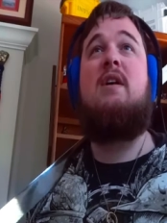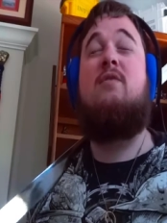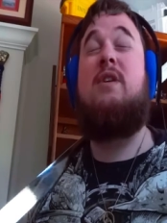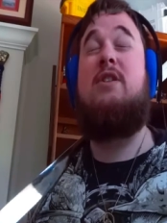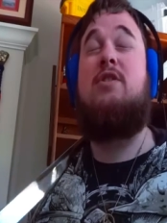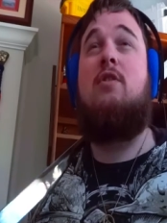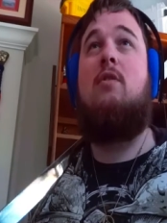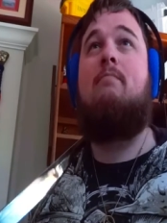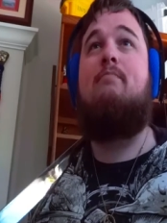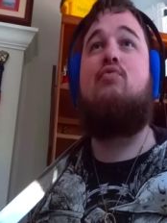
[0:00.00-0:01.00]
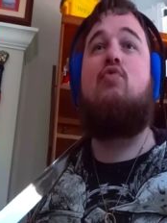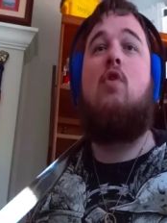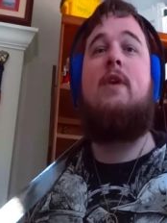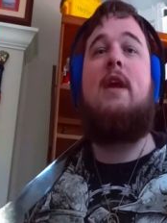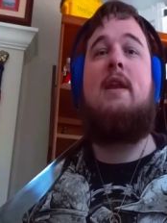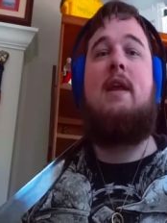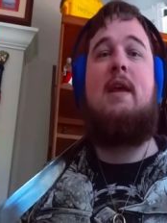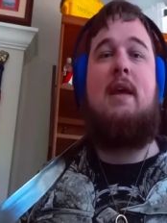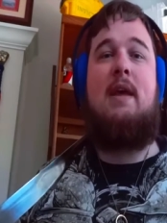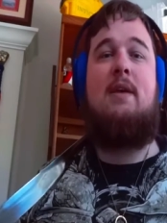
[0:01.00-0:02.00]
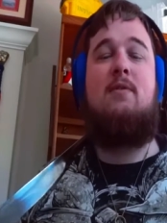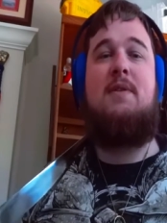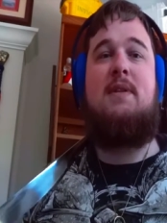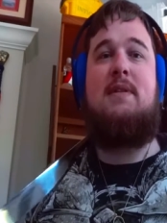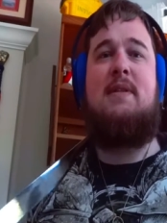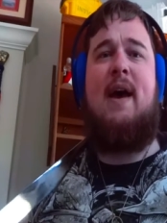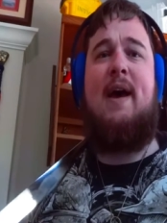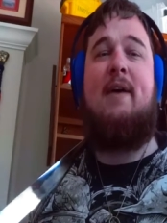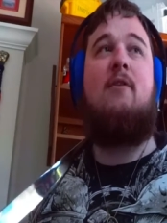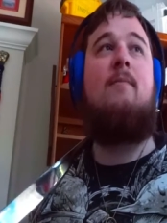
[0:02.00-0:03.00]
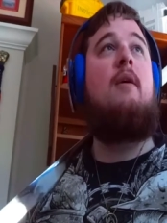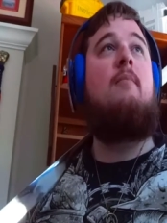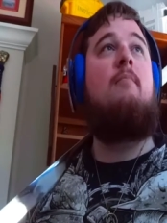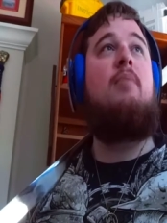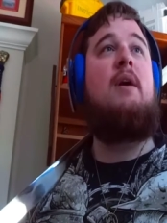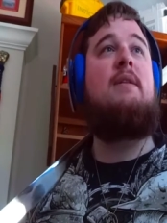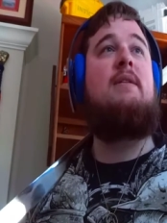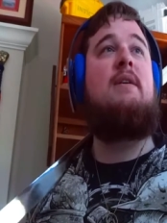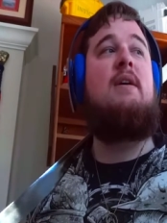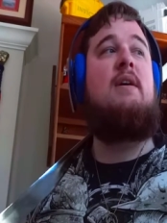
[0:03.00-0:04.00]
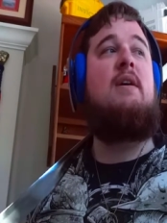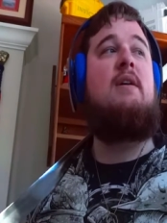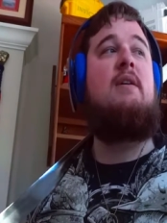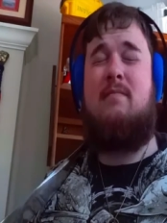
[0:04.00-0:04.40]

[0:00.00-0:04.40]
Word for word: original broken hilt style, but uh,